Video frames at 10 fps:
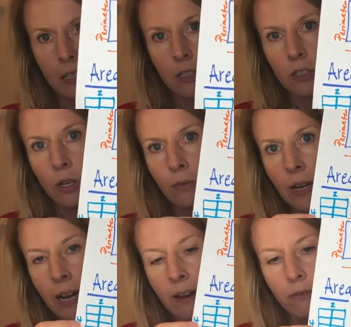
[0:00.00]
So if I
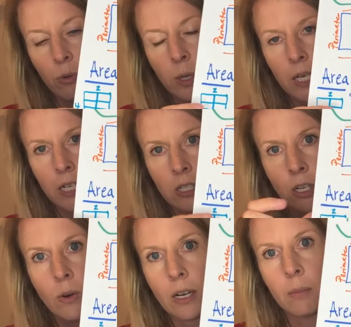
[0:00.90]
have 4 and
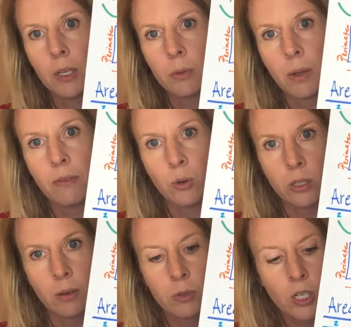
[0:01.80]
2, I can multiply 4
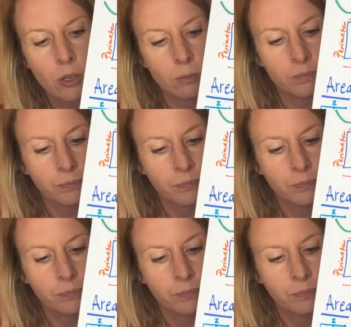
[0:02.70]
times 2.